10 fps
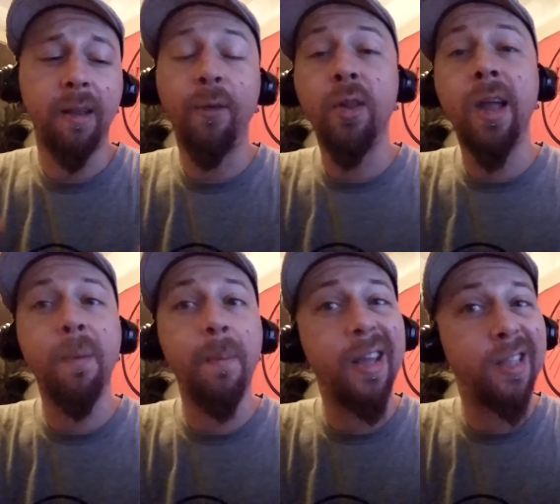If you're
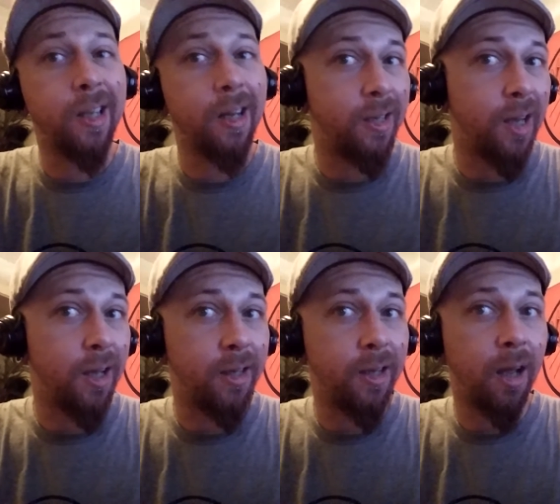like me, it's going to
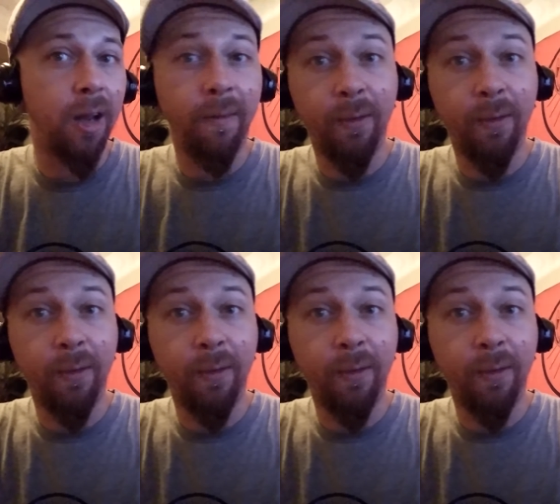take a day.